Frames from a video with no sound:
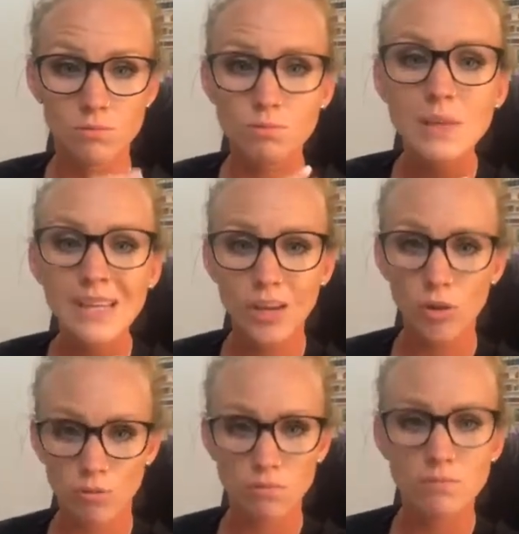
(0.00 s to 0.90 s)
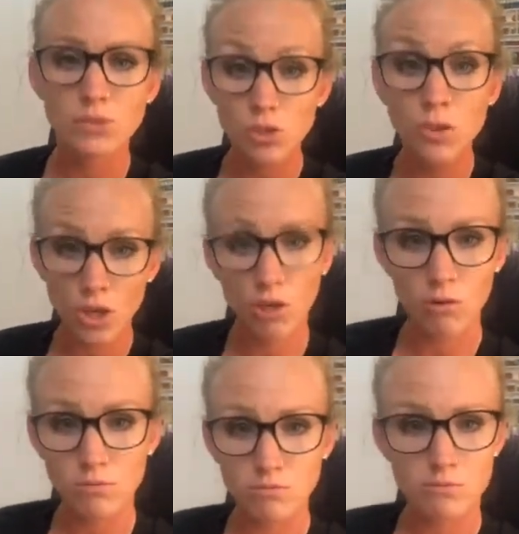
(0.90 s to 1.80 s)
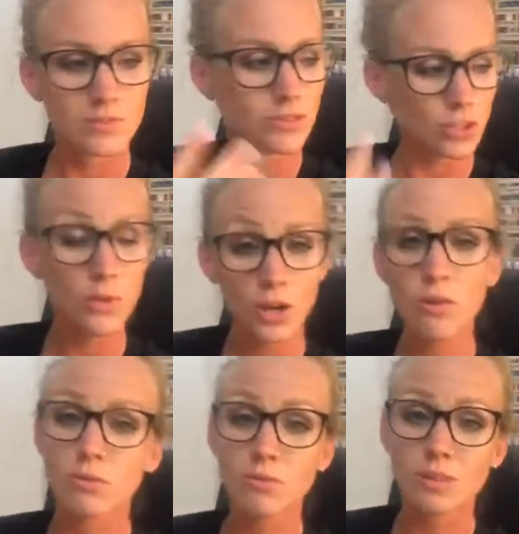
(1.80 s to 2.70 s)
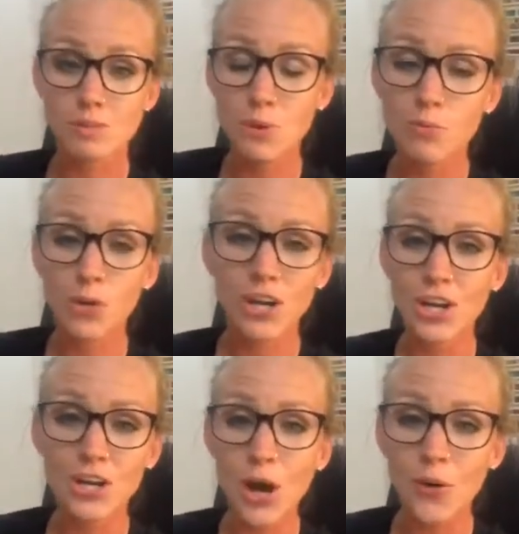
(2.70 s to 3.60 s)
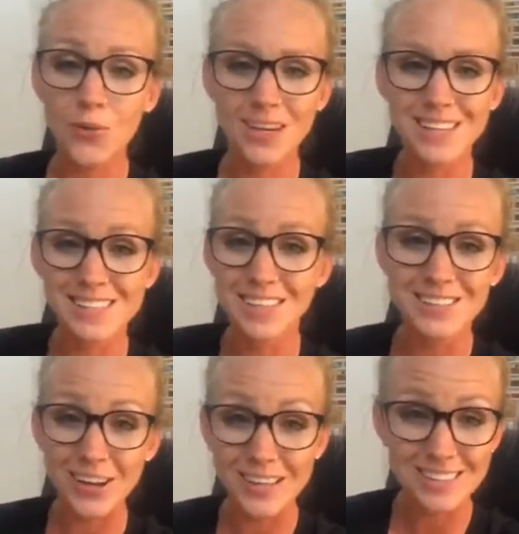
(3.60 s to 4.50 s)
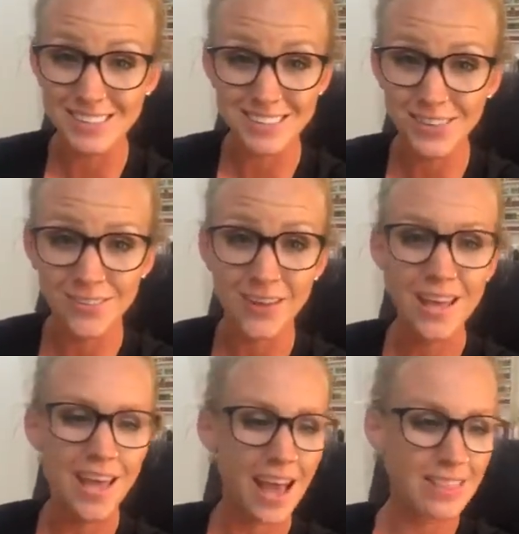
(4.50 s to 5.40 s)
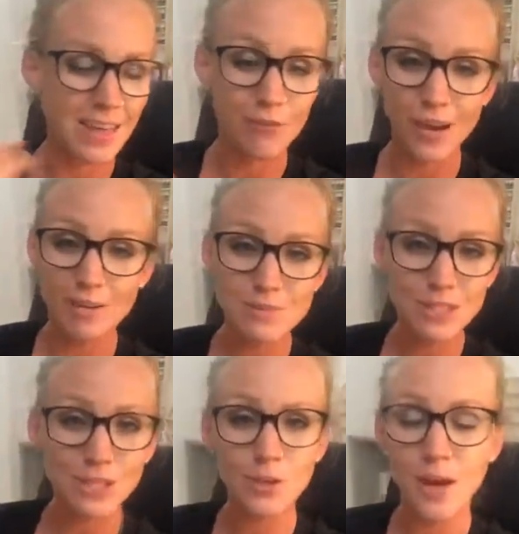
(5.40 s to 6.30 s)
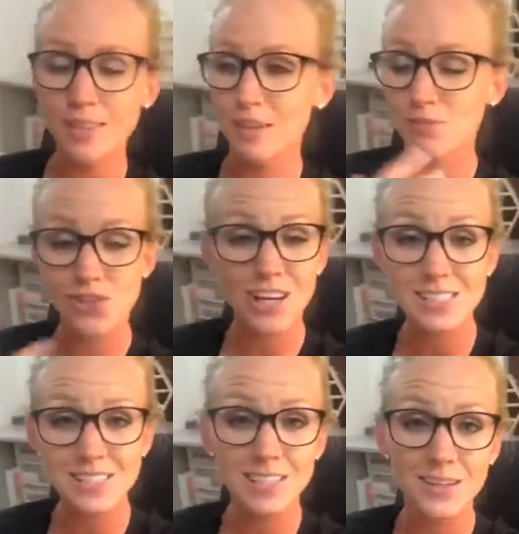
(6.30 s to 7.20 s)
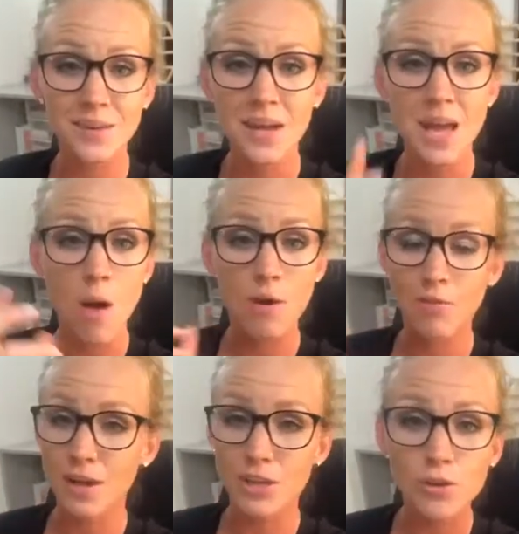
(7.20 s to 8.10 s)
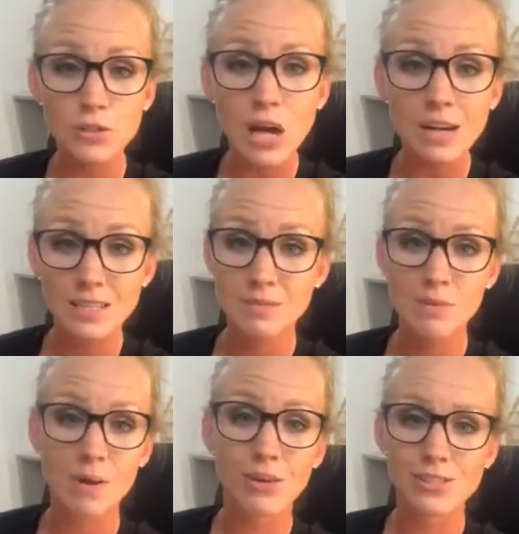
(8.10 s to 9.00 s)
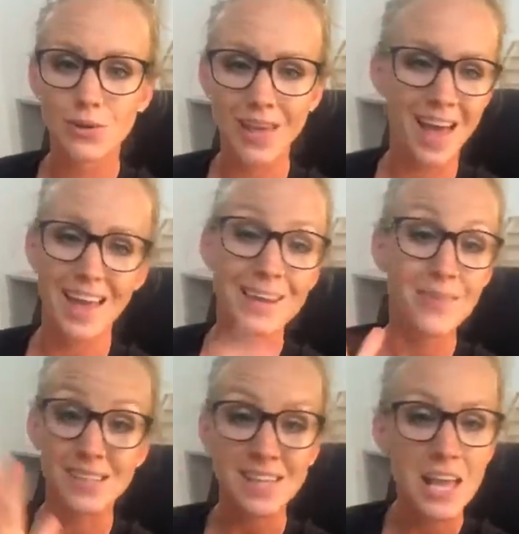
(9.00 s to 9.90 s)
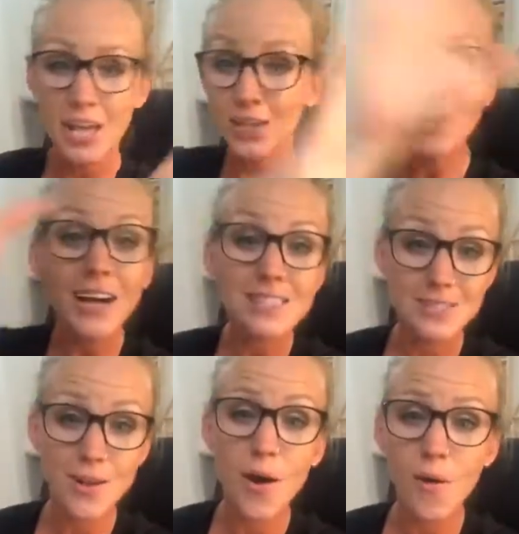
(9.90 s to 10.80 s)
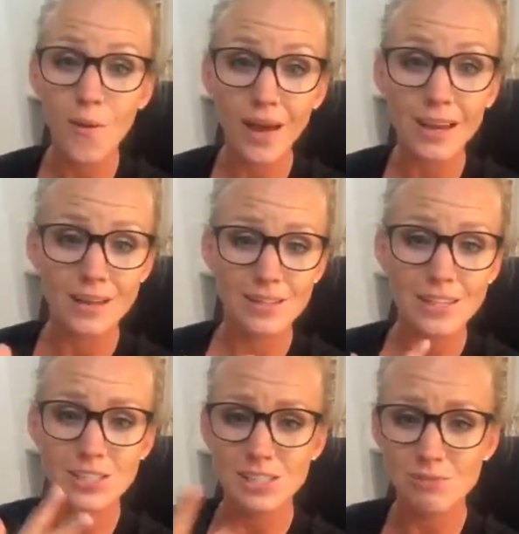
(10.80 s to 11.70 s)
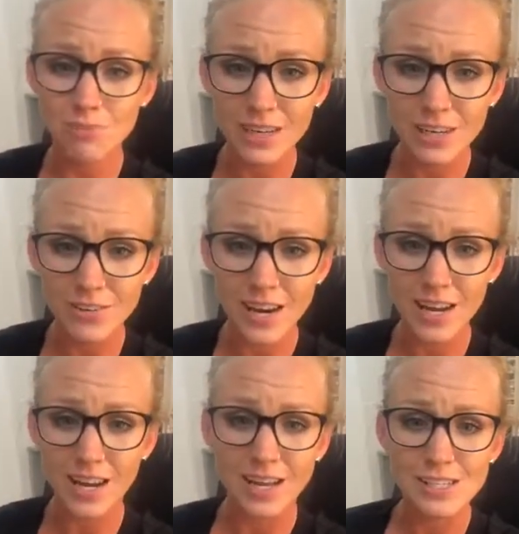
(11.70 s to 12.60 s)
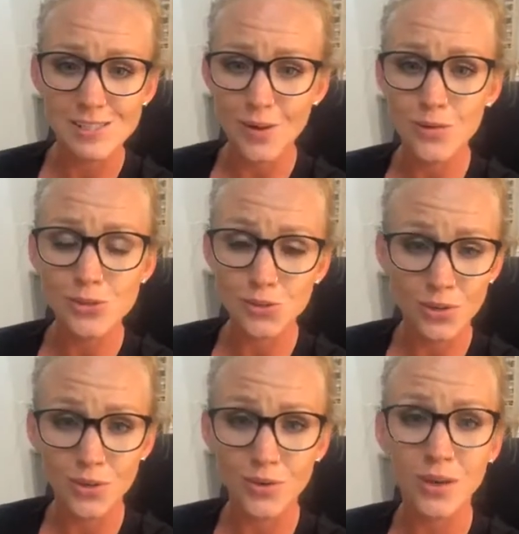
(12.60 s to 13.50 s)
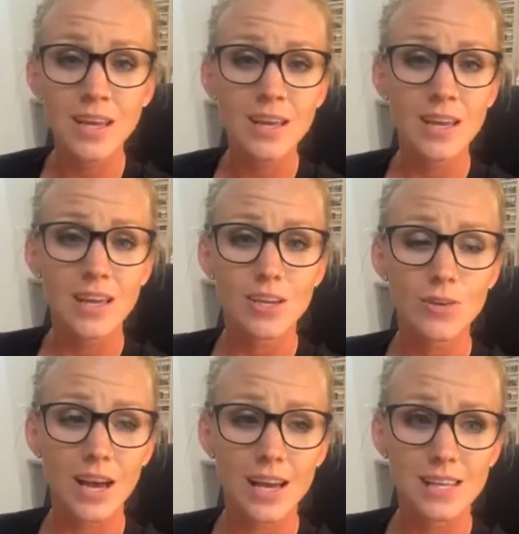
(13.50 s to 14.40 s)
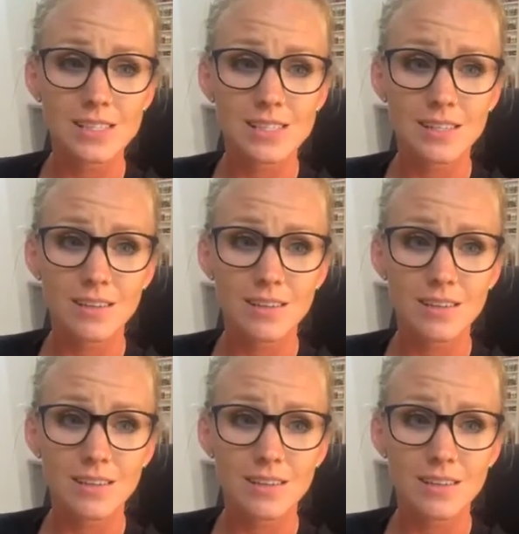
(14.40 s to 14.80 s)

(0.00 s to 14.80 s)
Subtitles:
be you. Do you. Do you. Because people are going to know, because they're talking to you. And they've come to you and they've trusted you with what you've talked to them about. So yeah, anyways, you guys know, and it's just reiterating, it's so true. You guys